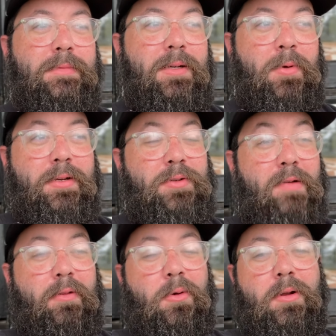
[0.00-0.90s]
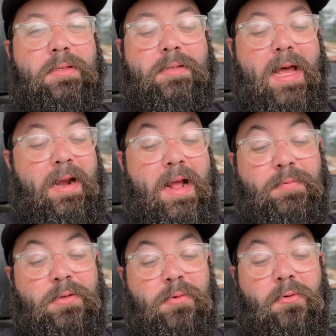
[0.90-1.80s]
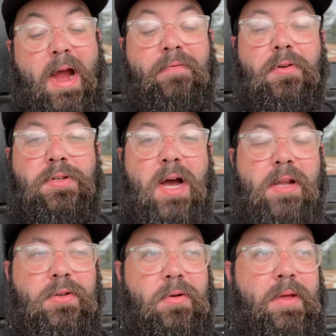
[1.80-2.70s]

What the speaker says: when Trevor Lawrence had an absolute rifle shot to him.